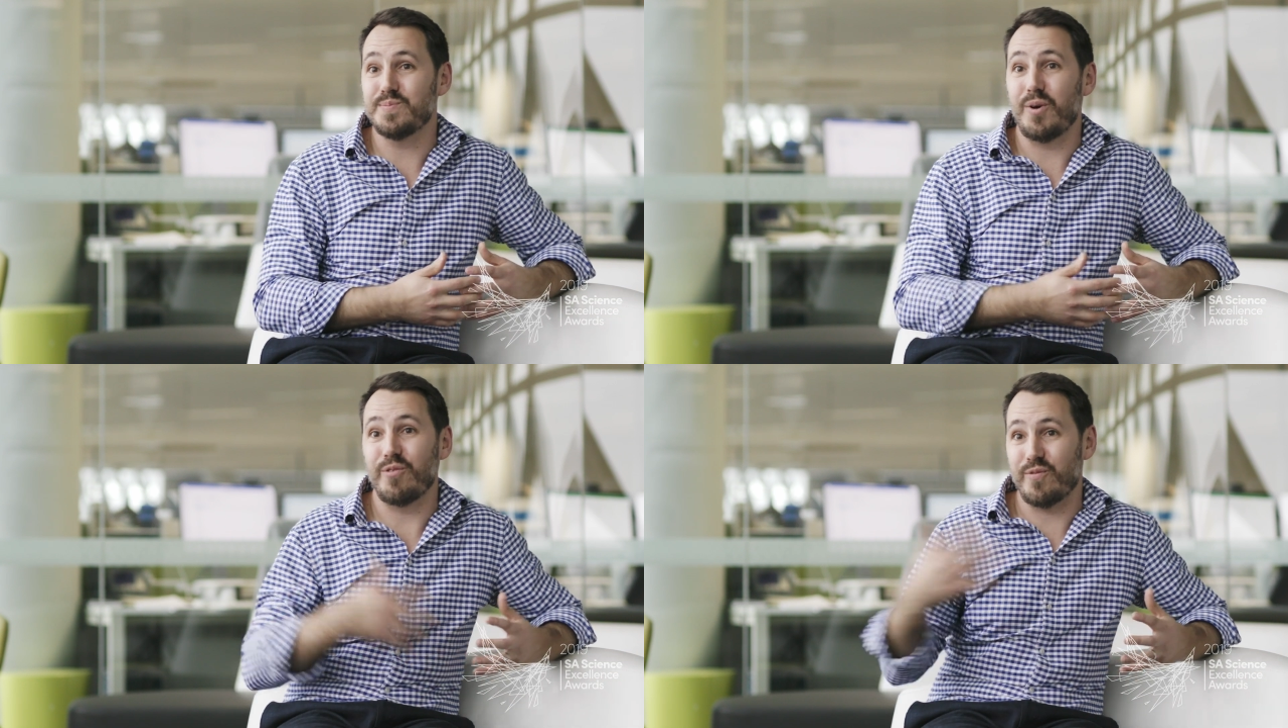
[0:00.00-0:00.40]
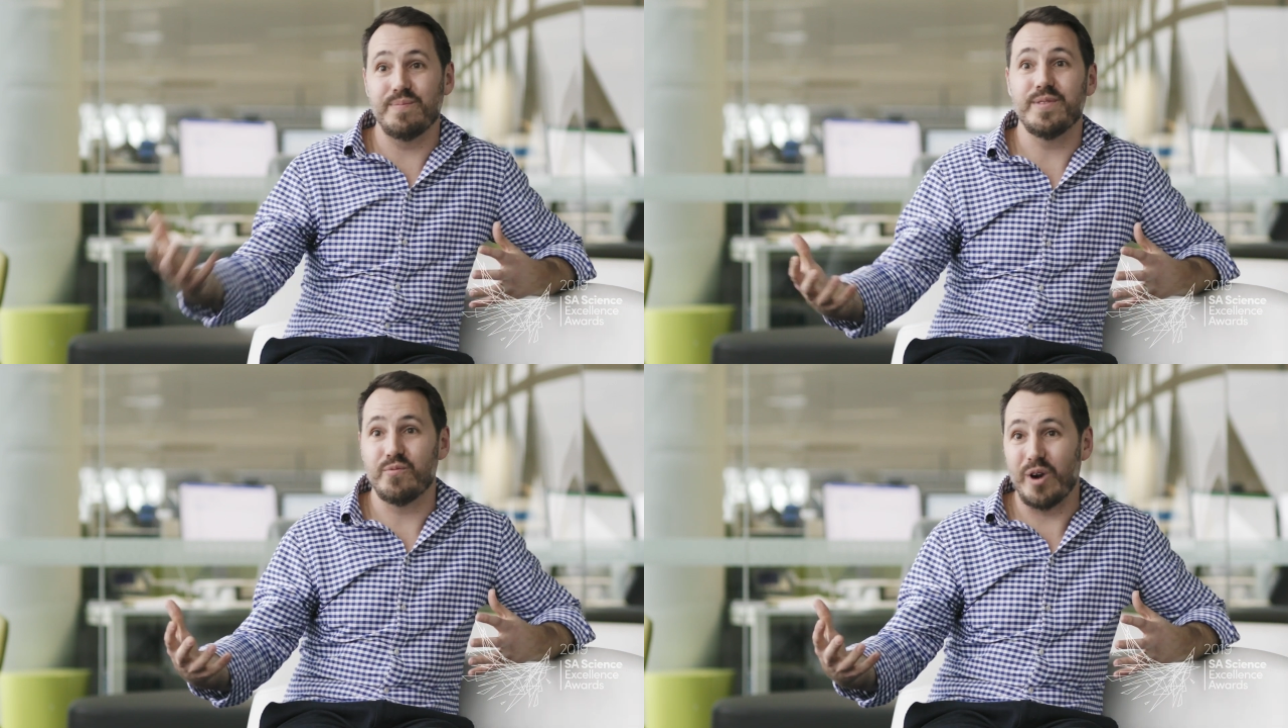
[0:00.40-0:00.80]
both
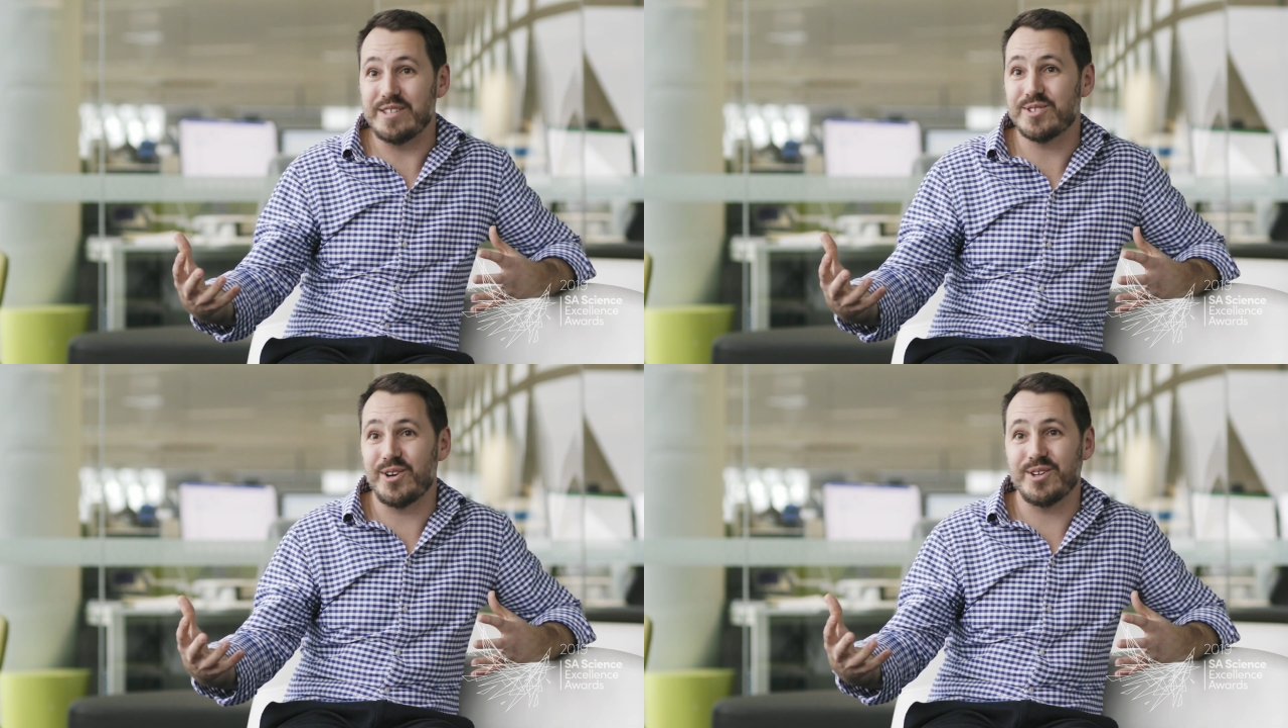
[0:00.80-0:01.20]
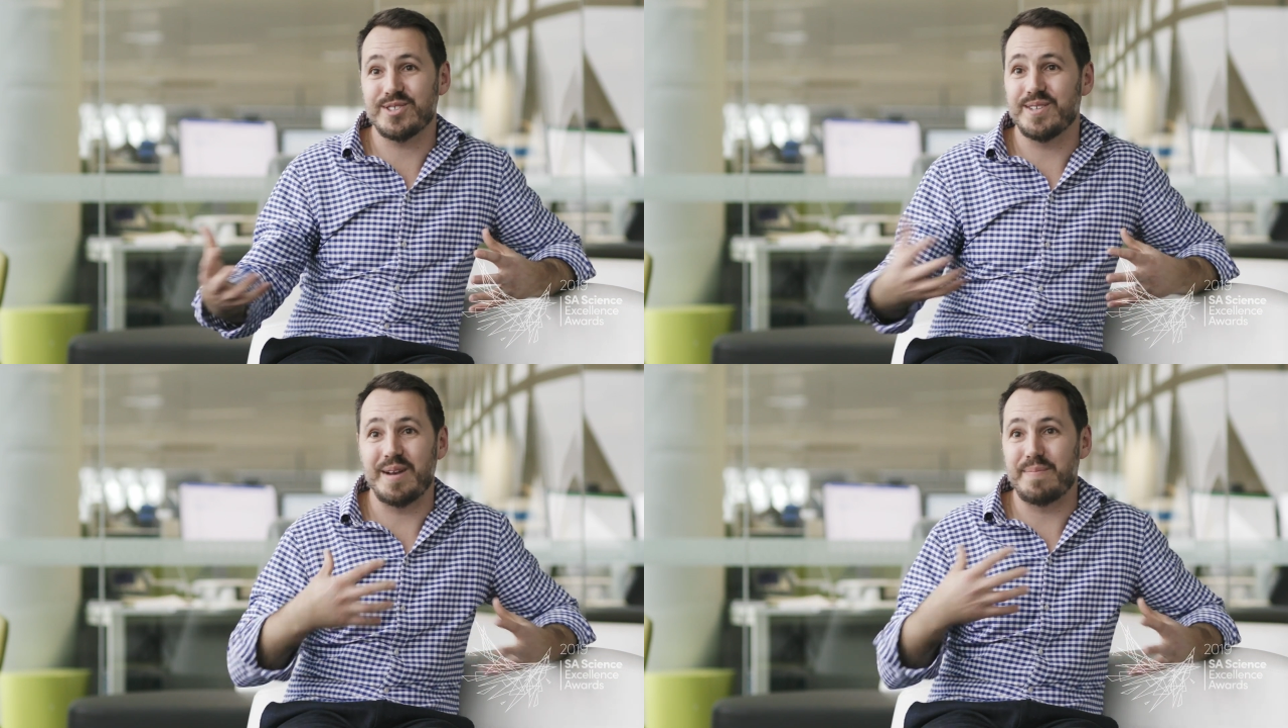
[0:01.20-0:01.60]
from
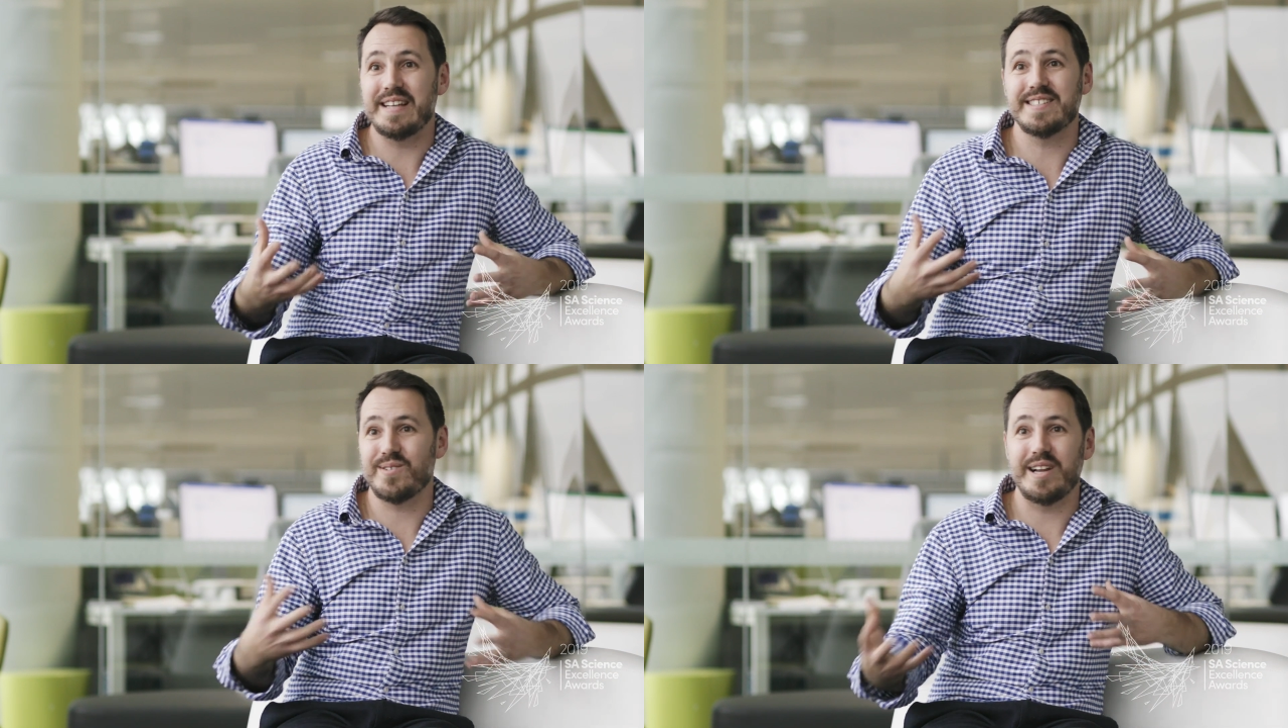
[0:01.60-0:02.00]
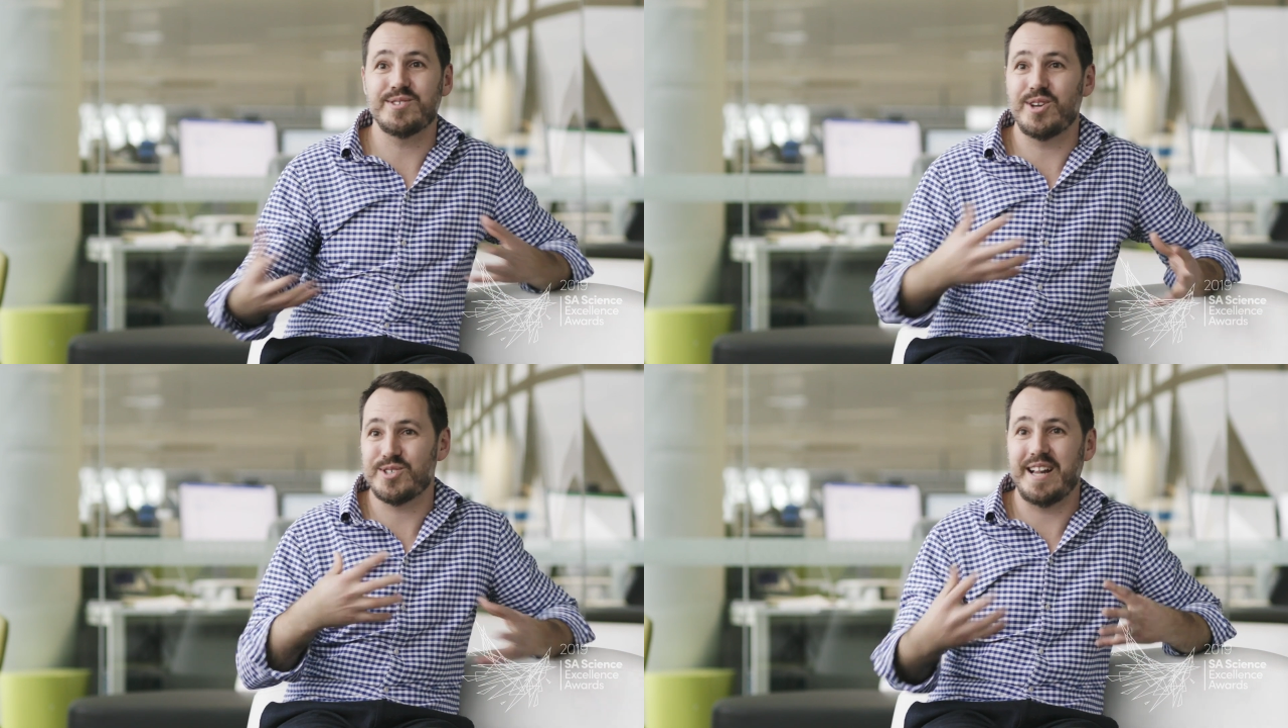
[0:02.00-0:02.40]
research and basic
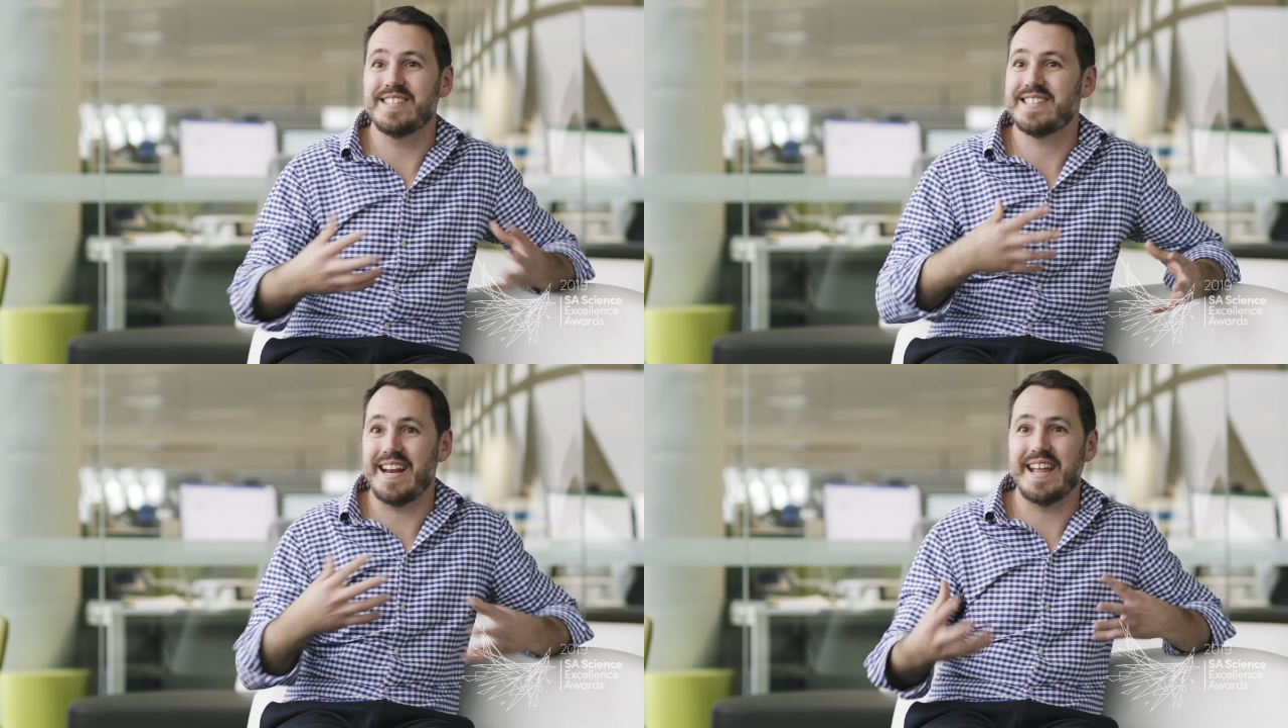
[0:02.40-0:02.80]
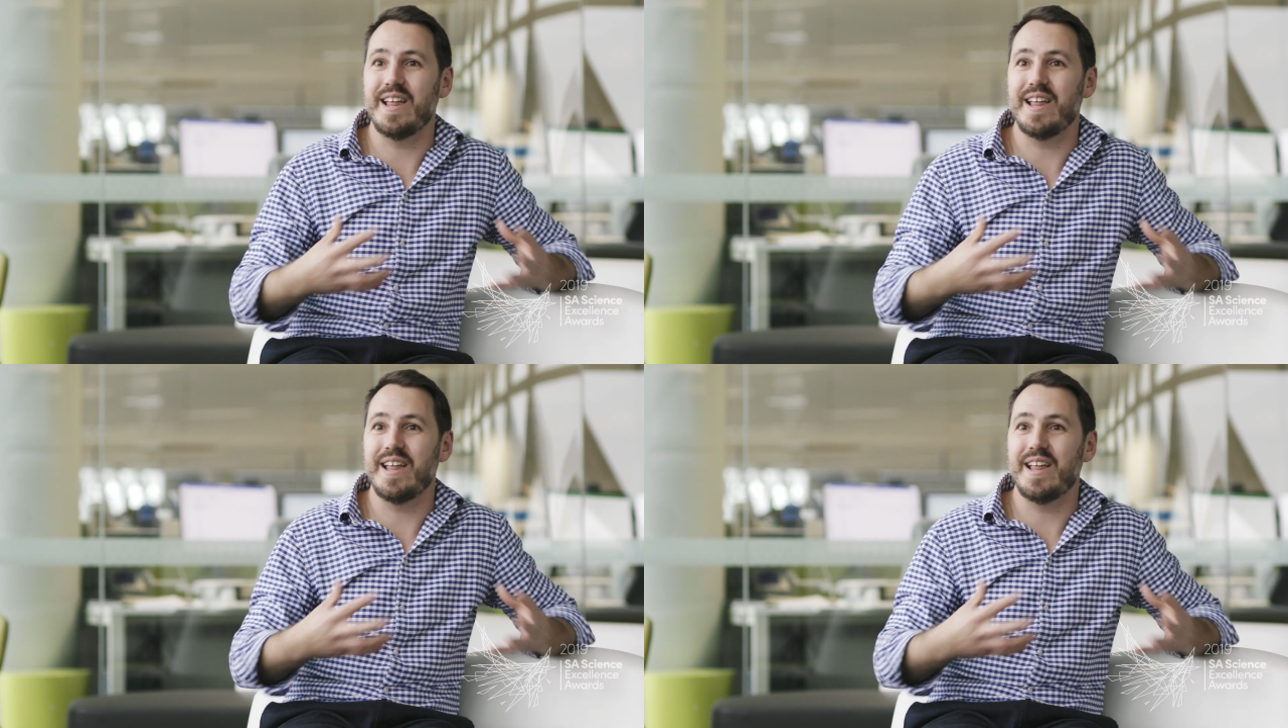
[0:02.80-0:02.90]
research and understanding